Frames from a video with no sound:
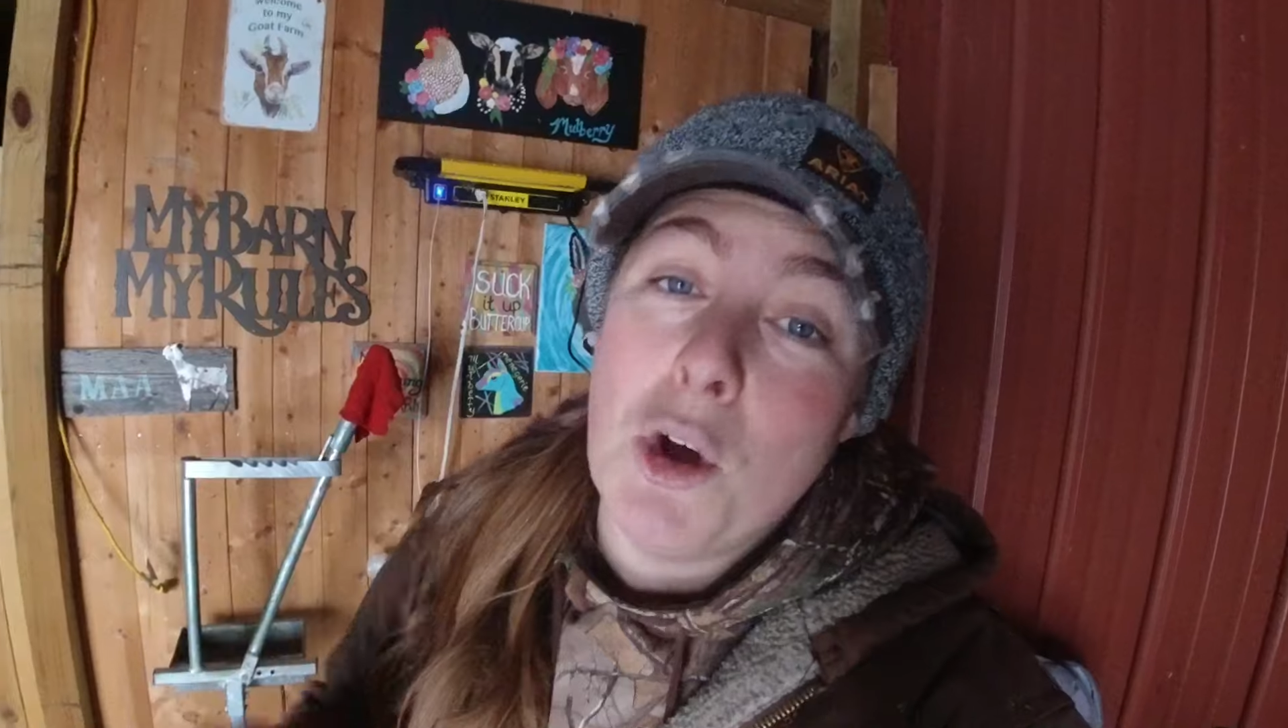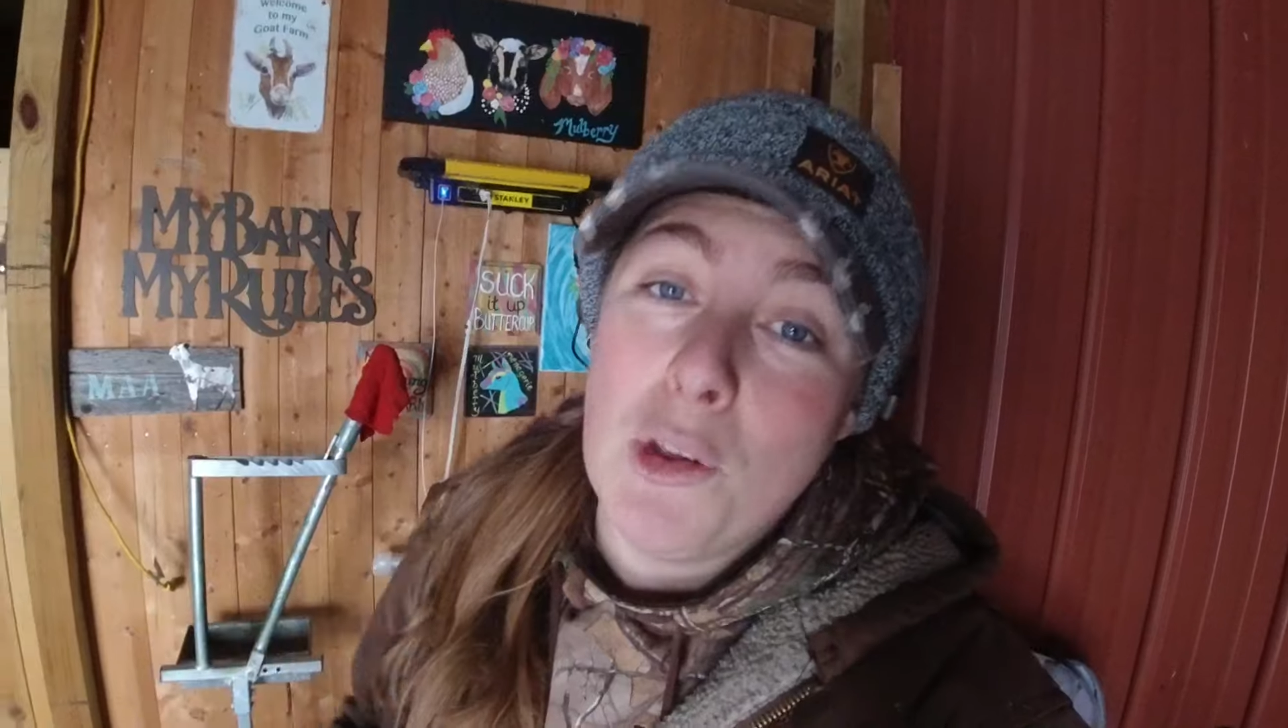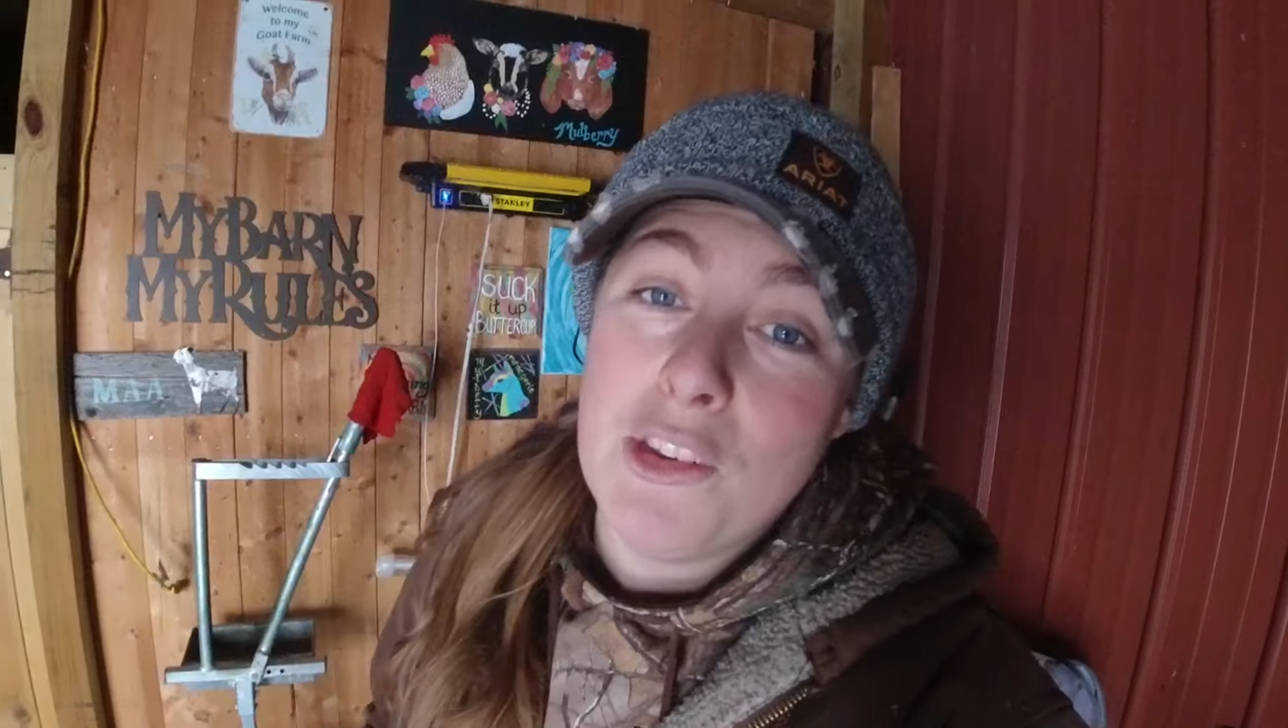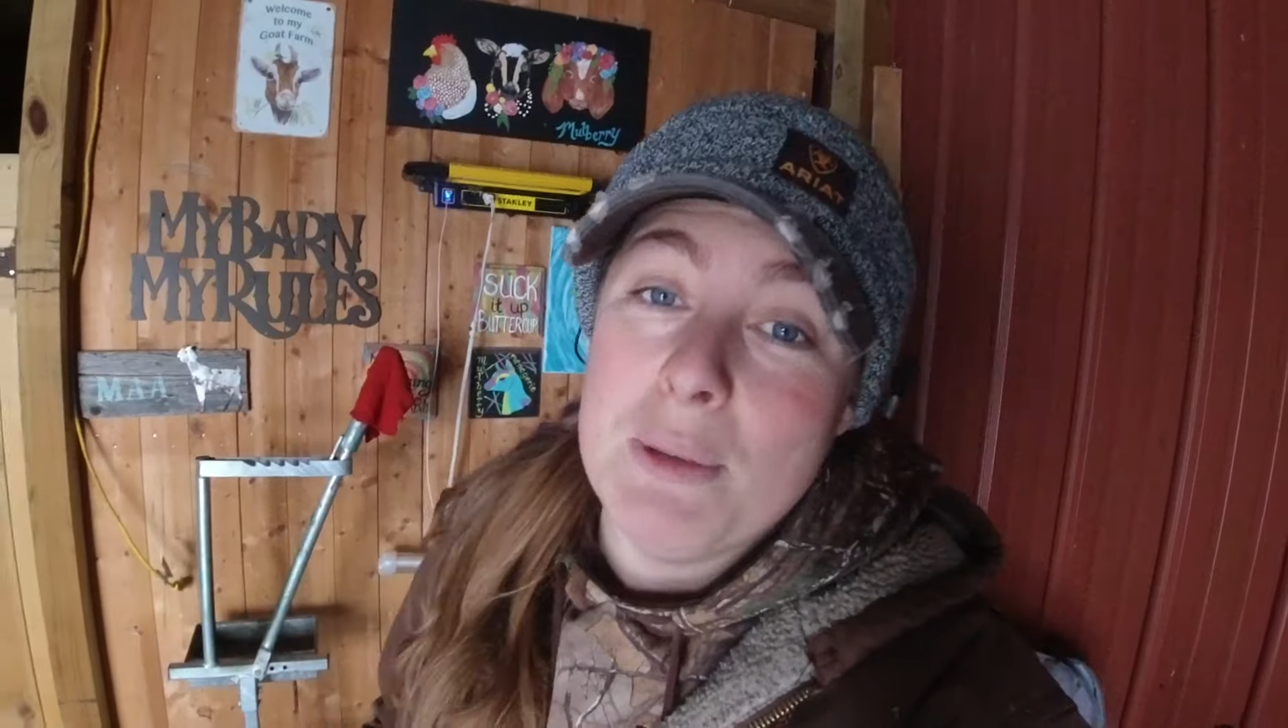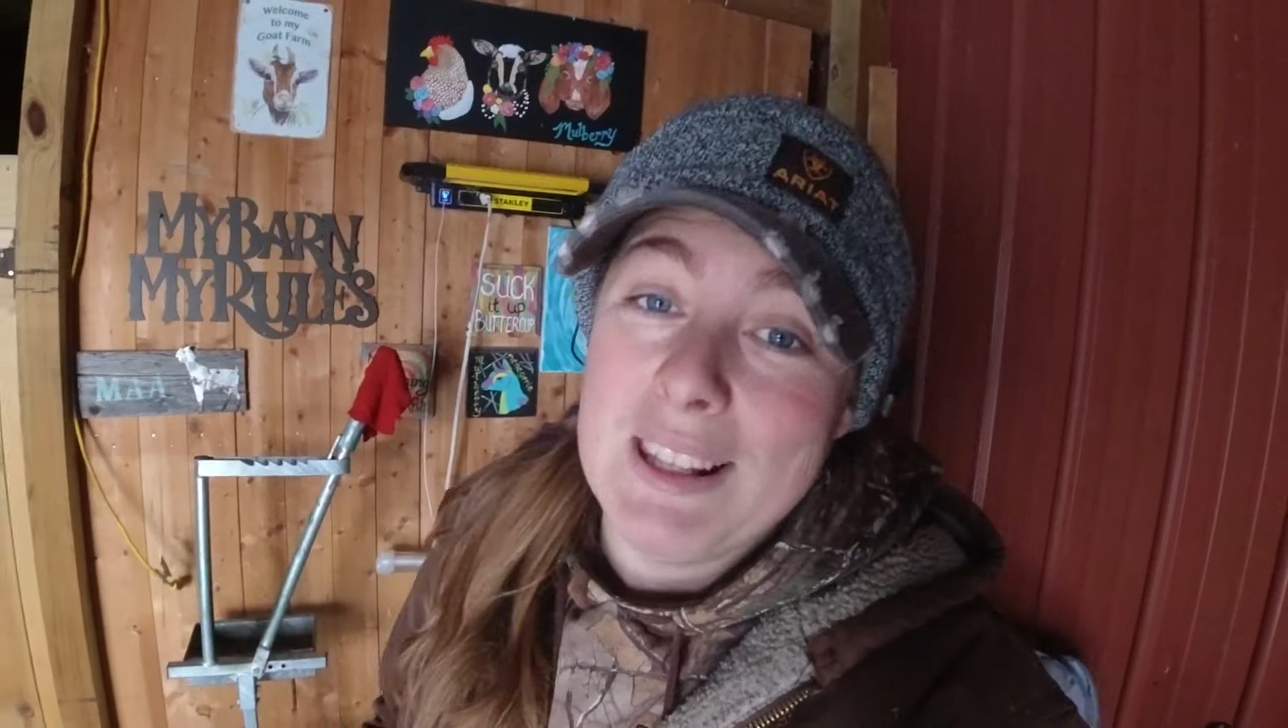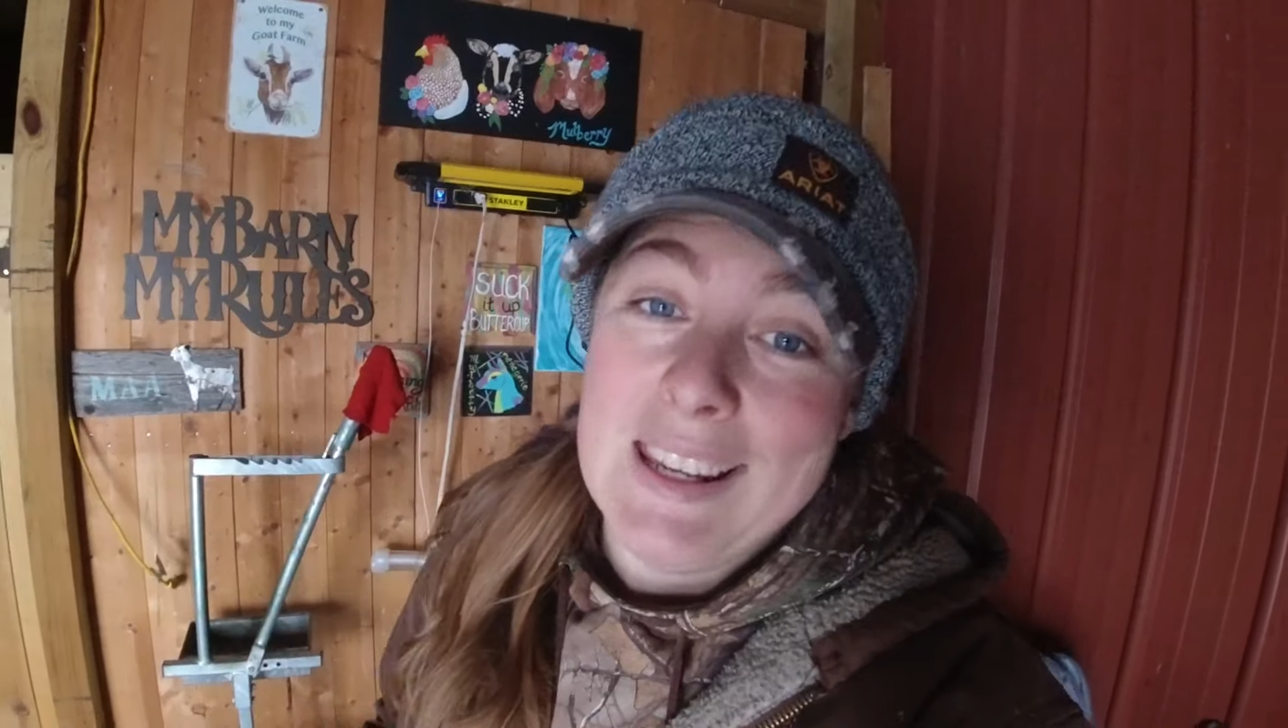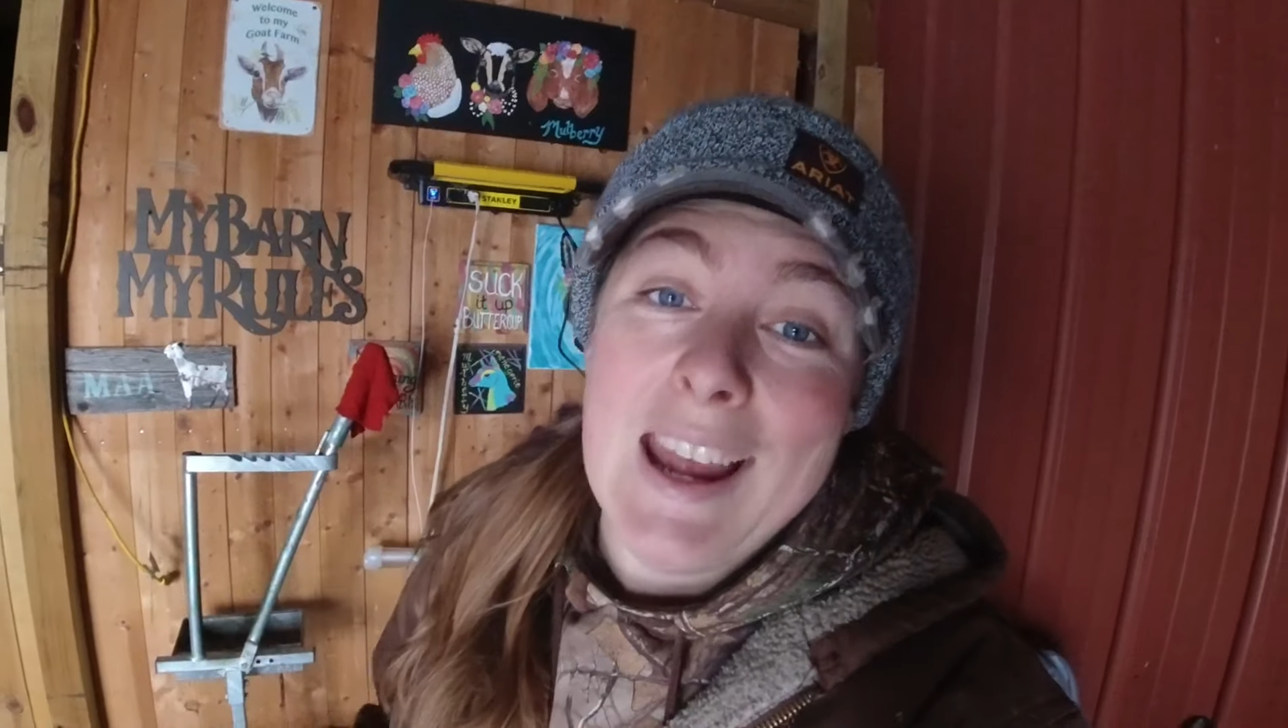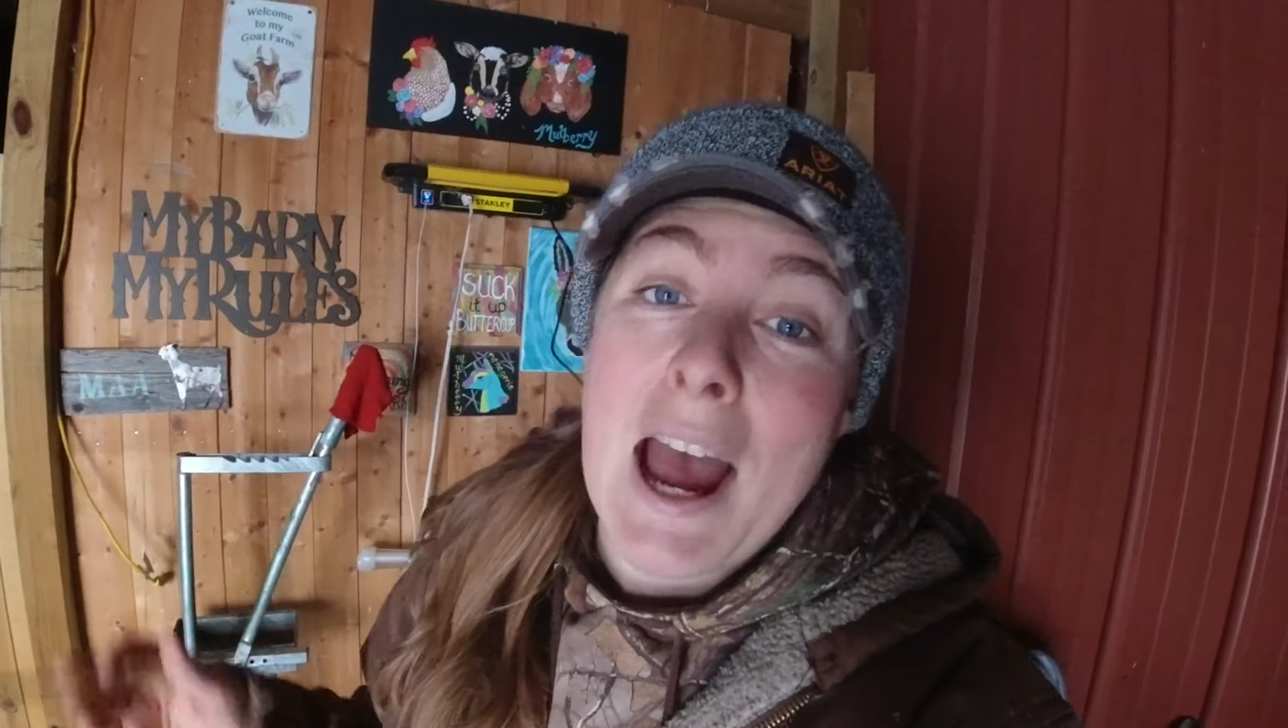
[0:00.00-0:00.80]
ultimately,